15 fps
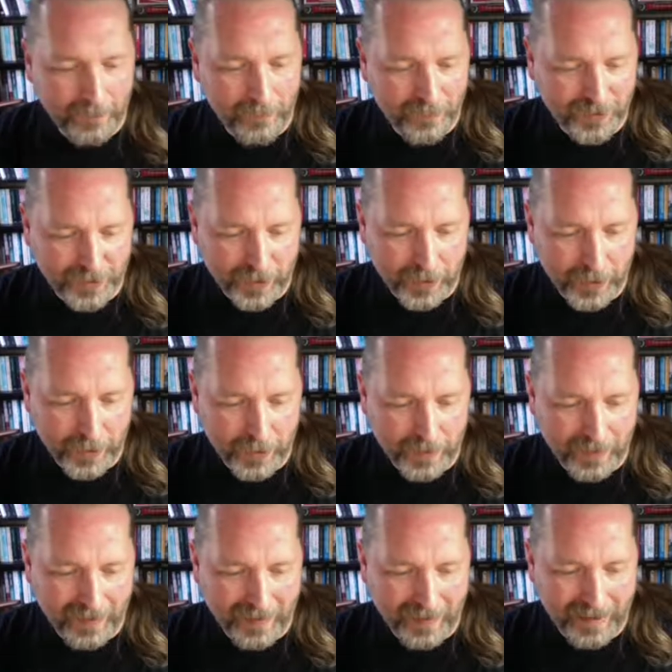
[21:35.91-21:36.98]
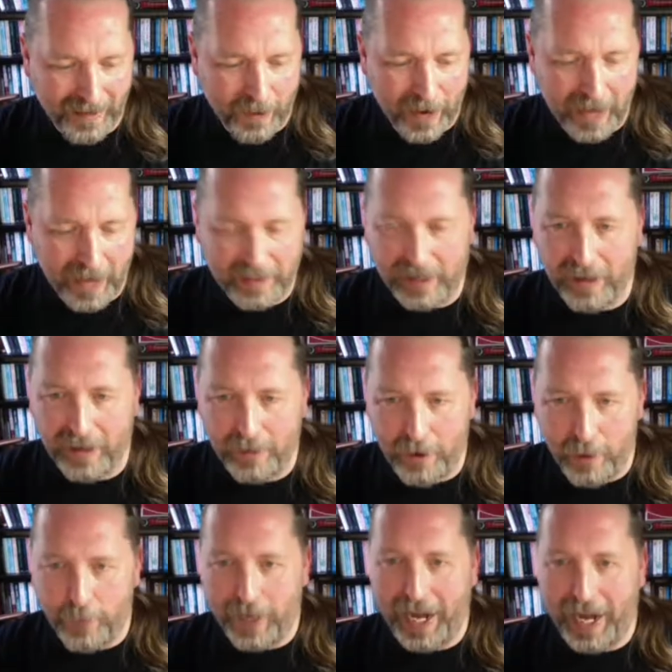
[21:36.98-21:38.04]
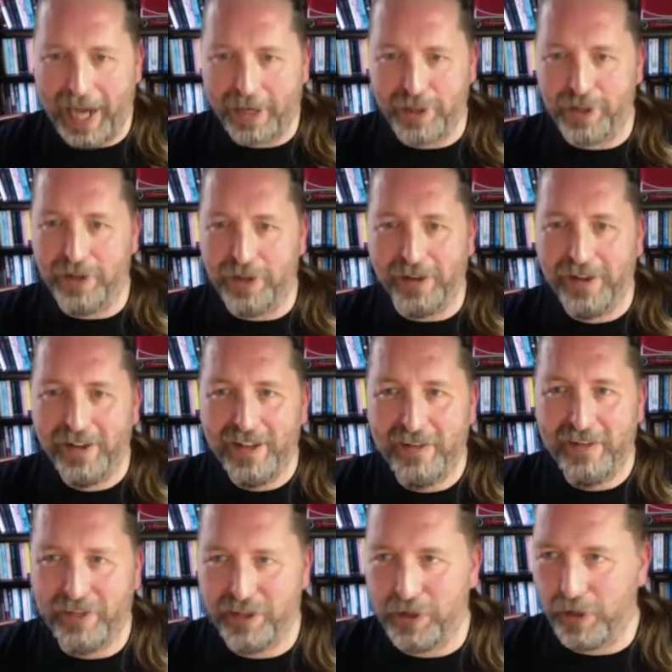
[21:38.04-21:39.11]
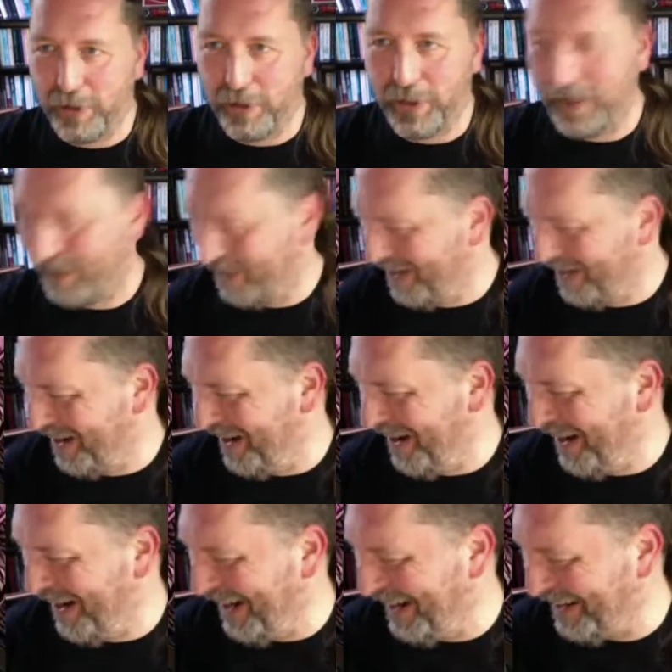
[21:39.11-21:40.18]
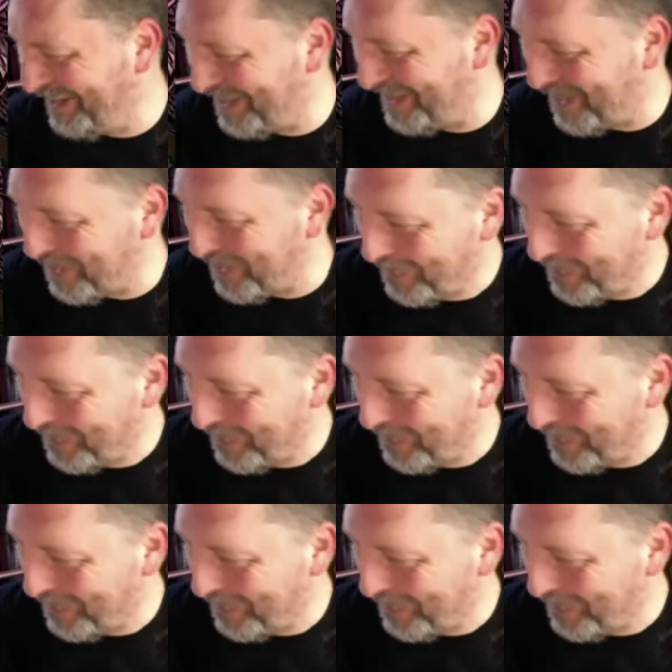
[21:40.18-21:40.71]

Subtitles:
So I had the whole collection for £2. So